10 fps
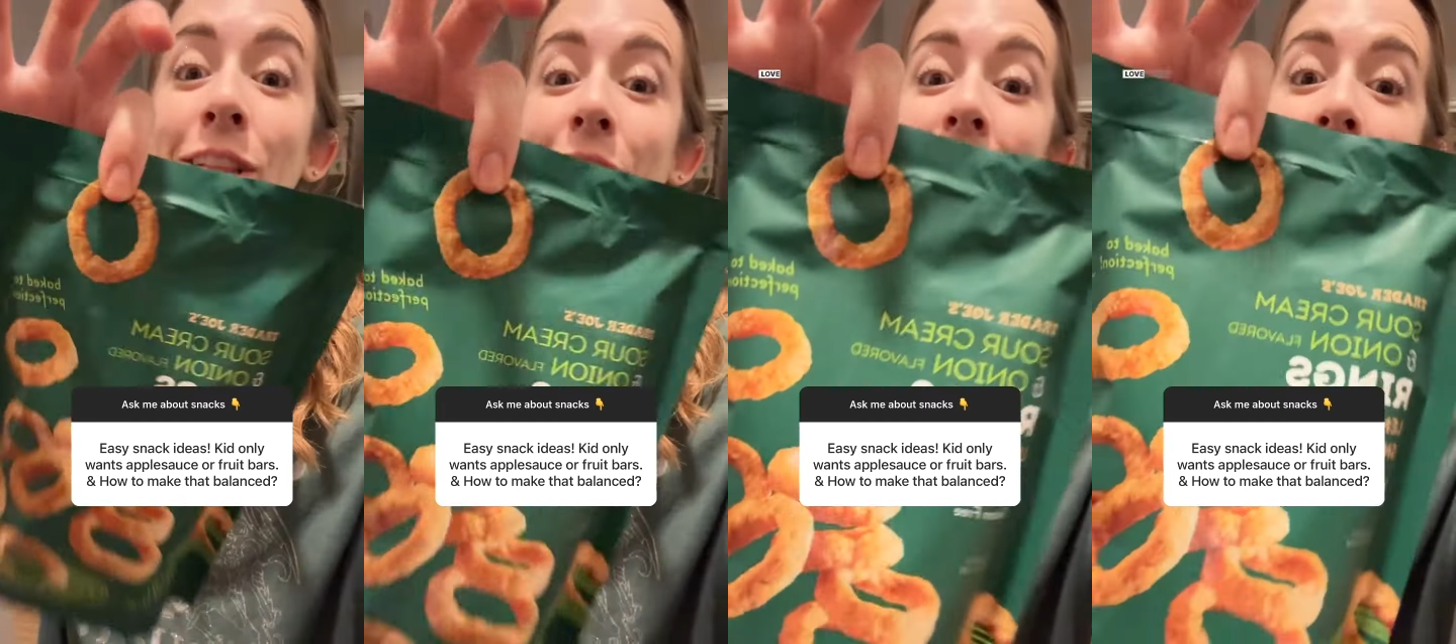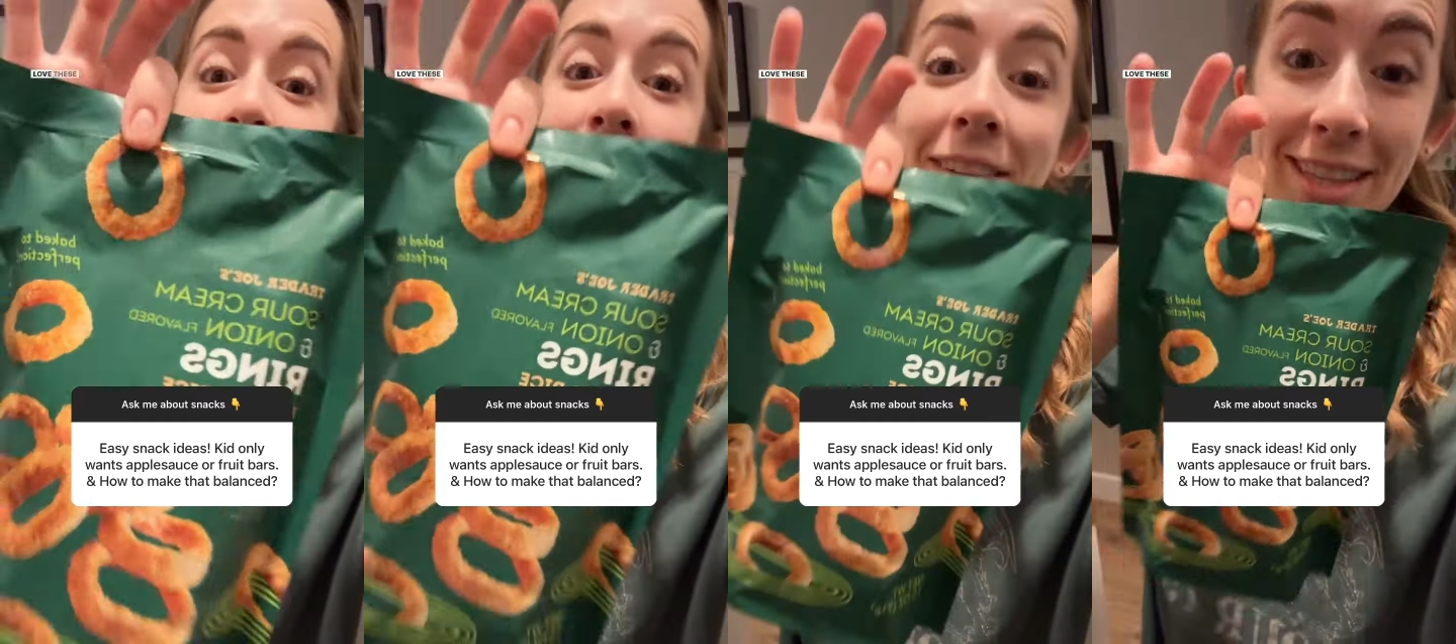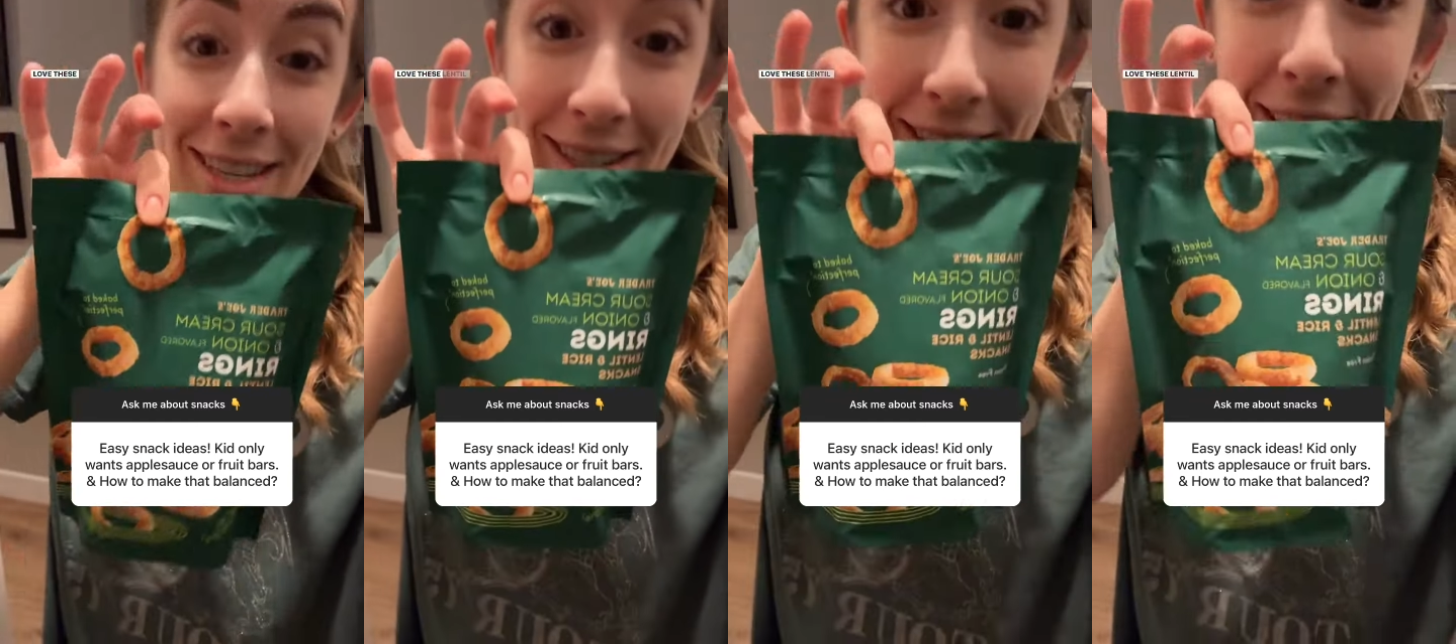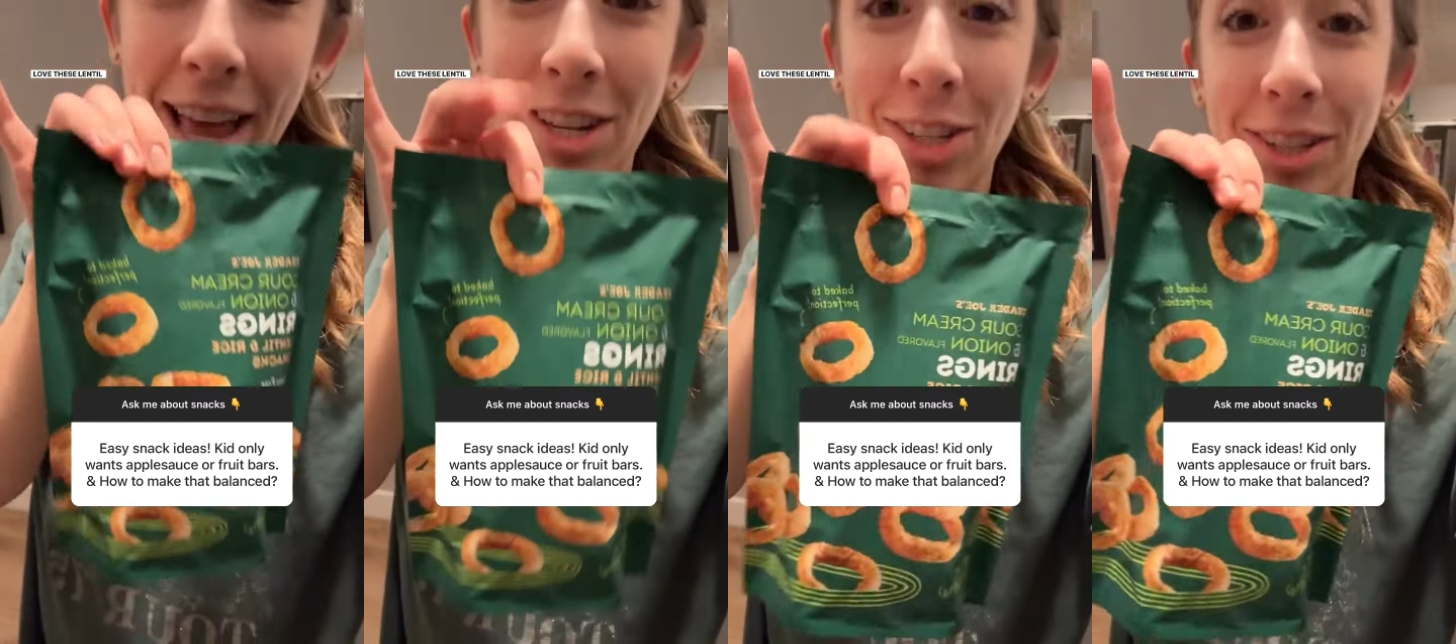Love these
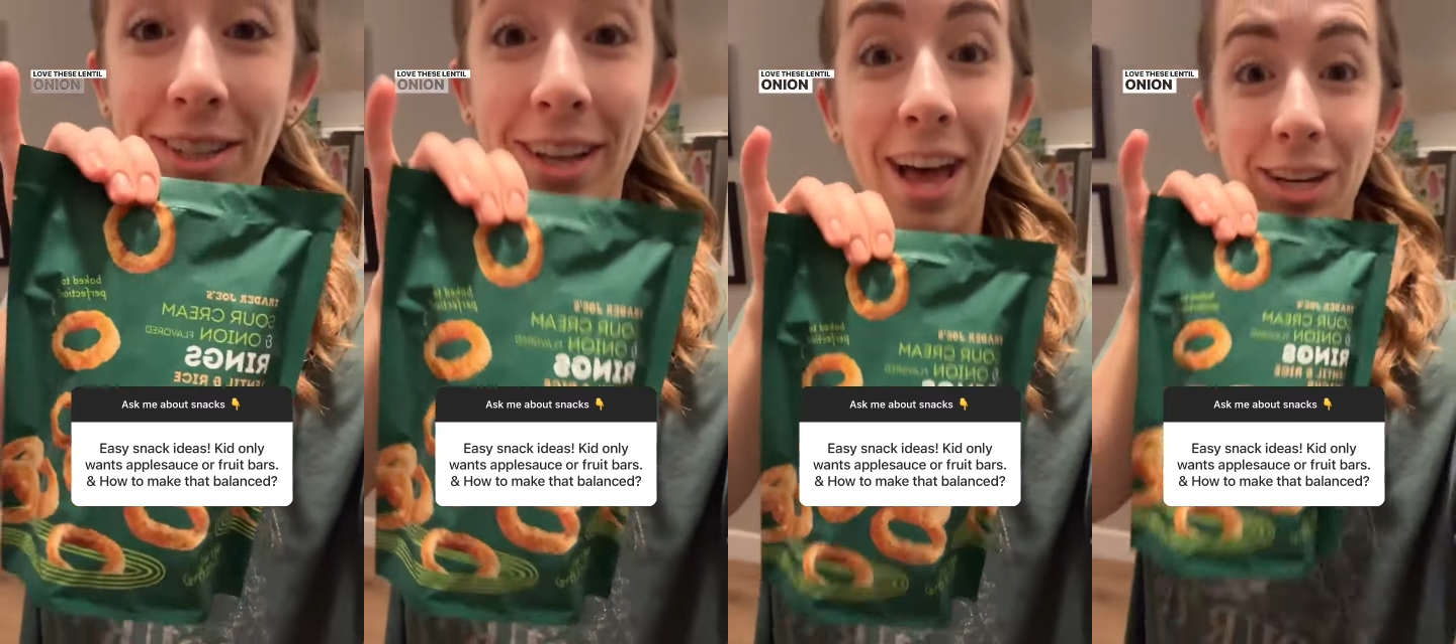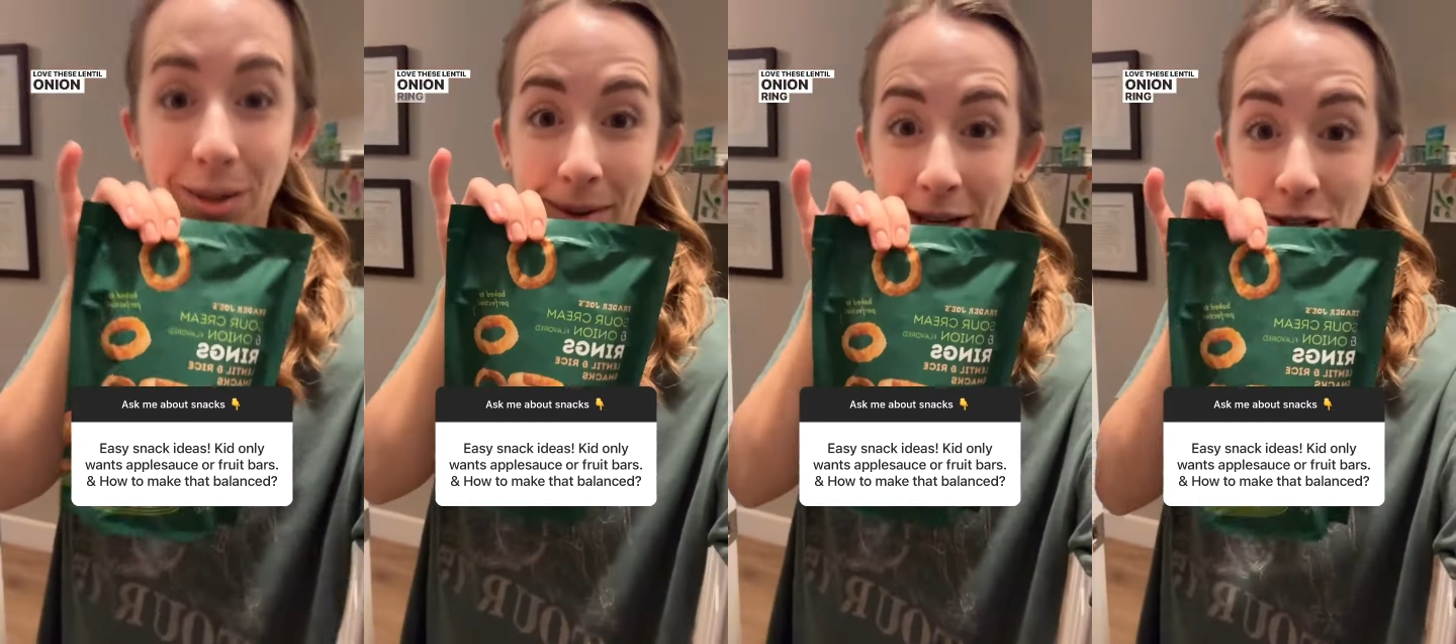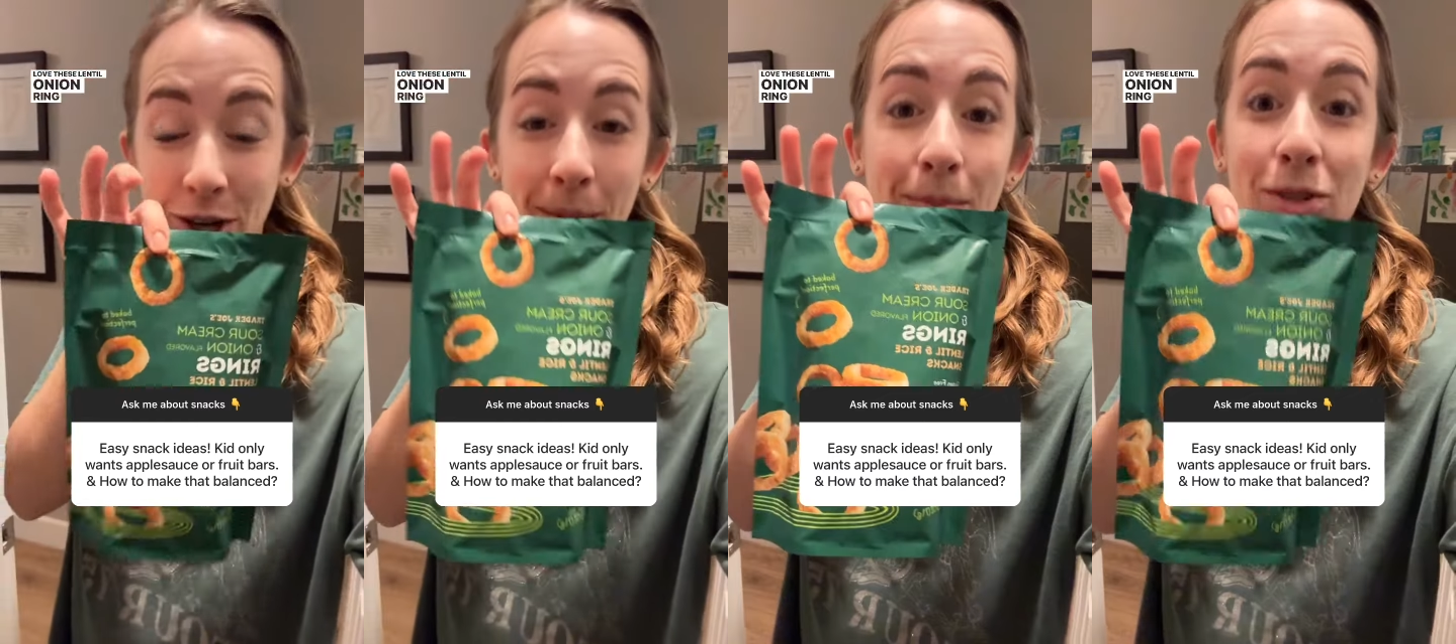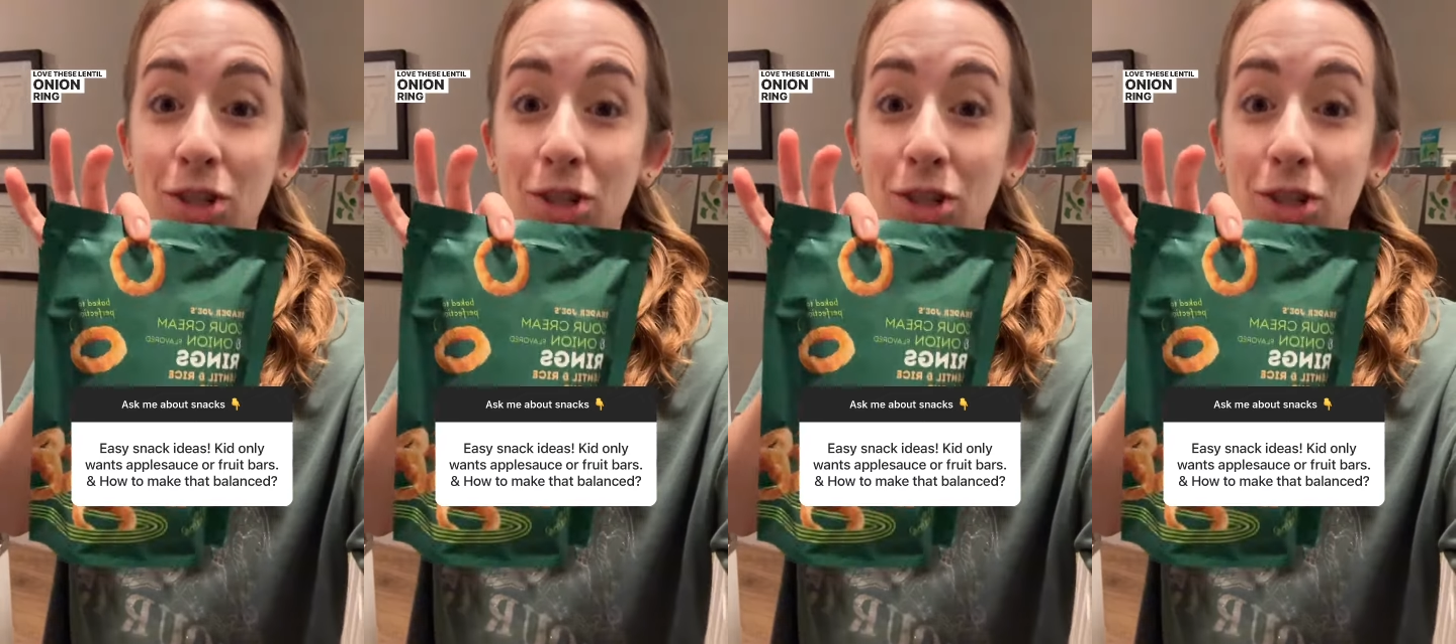lentil onion ring chip,